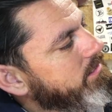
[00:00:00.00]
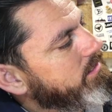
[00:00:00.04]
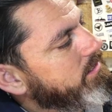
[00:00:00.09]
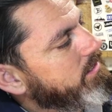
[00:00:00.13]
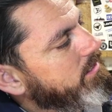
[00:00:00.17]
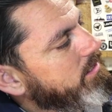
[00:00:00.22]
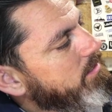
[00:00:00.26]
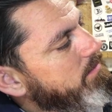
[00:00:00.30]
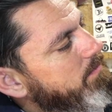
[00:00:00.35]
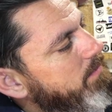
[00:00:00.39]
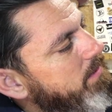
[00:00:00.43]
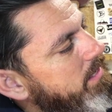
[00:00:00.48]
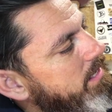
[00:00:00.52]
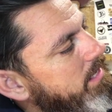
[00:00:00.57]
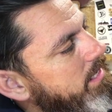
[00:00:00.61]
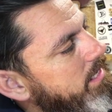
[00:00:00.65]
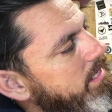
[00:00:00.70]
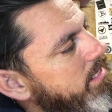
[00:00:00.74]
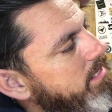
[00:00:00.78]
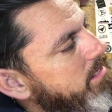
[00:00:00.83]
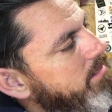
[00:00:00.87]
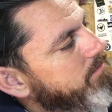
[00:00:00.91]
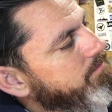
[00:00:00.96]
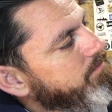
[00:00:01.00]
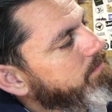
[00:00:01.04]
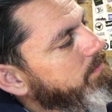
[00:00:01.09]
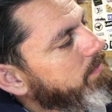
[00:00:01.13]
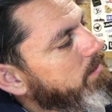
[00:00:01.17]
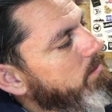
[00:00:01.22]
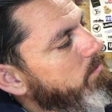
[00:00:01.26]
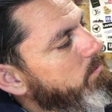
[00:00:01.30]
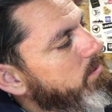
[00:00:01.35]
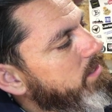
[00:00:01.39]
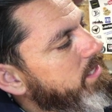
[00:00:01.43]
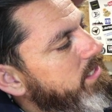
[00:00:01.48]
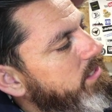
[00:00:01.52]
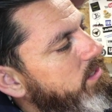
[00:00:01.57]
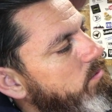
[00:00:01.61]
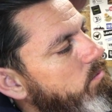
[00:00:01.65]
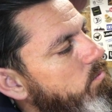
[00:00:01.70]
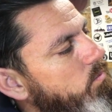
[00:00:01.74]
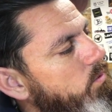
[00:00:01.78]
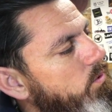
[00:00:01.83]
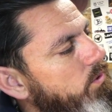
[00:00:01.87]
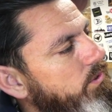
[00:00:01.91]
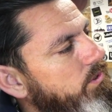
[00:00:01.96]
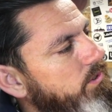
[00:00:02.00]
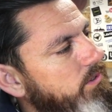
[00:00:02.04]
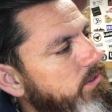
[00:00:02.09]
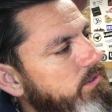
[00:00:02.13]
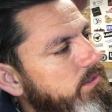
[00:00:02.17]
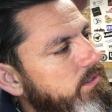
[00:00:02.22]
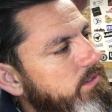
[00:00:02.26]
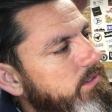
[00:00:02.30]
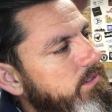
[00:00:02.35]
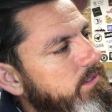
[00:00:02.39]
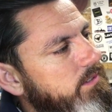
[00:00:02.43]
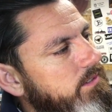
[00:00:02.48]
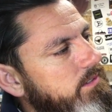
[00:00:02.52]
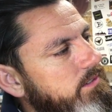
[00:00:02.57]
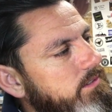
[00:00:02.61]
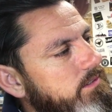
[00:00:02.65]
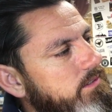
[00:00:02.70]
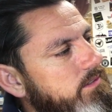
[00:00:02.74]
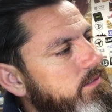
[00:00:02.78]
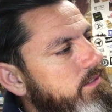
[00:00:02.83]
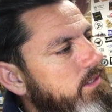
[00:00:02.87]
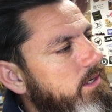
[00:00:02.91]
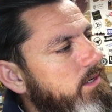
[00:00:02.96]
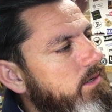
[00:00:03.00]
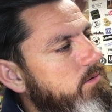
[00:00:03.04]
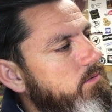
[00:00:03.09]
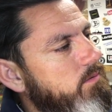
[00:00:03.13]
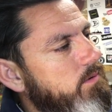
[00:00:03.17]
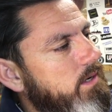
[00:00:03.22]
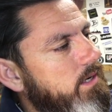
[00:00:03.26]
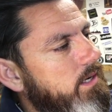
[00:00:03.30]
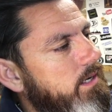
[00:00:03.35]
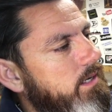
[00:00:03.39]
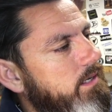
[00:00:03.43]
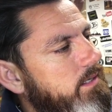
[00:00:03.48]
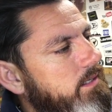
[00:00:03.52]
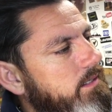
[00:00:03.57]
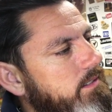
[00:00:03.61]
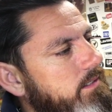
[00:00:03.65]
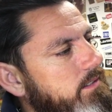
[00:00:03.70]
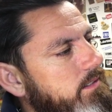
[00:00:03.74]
is going to be within the wood. So